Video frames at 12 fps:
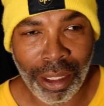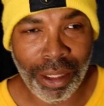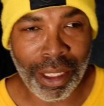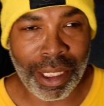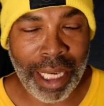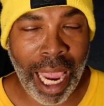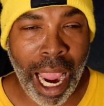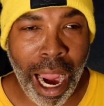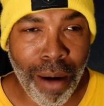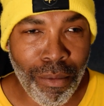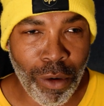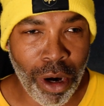the
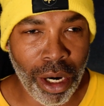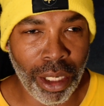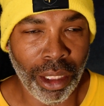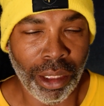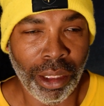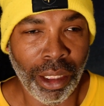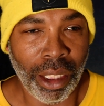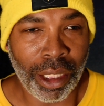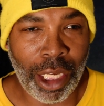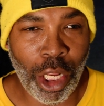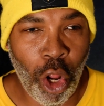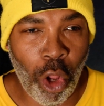camera
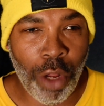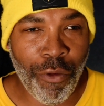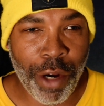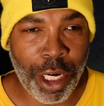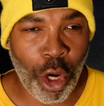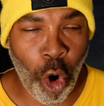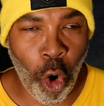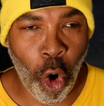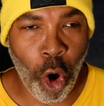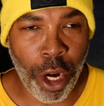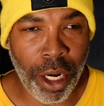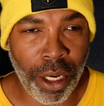can only
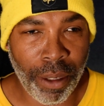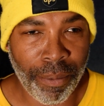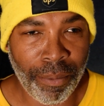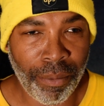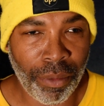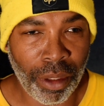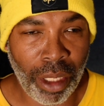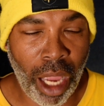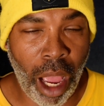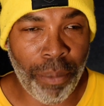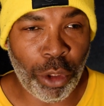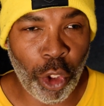record
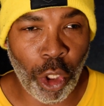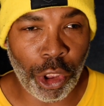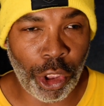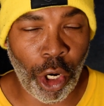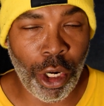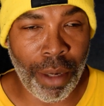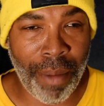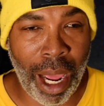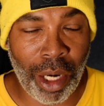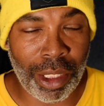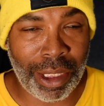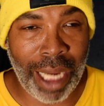up to a certain
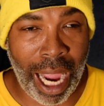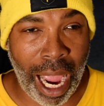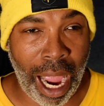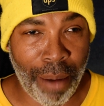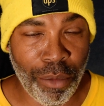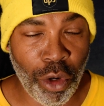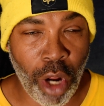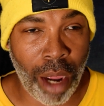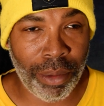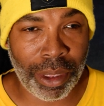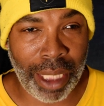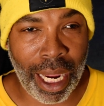amount of time. You know what
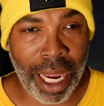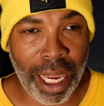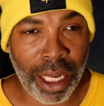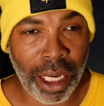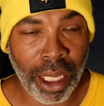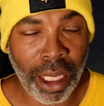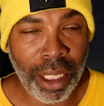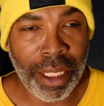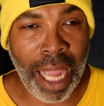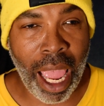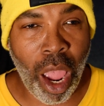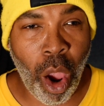I'm saying?
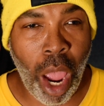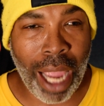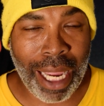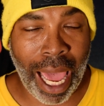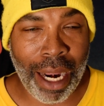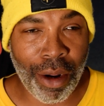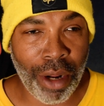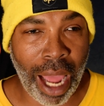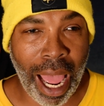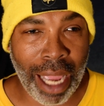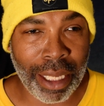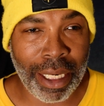Now I
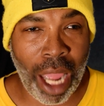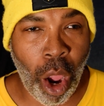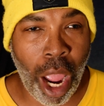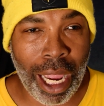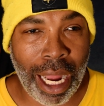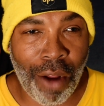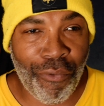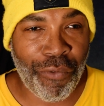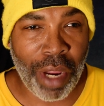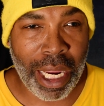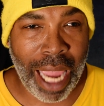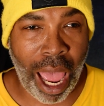gotta
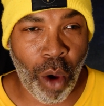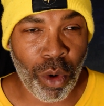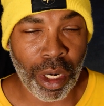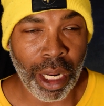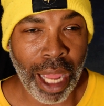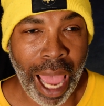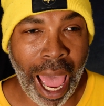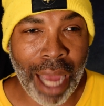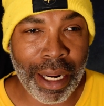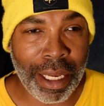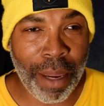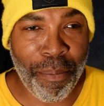figure out how
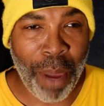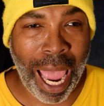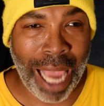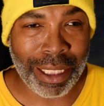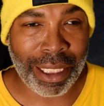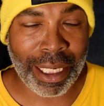to get past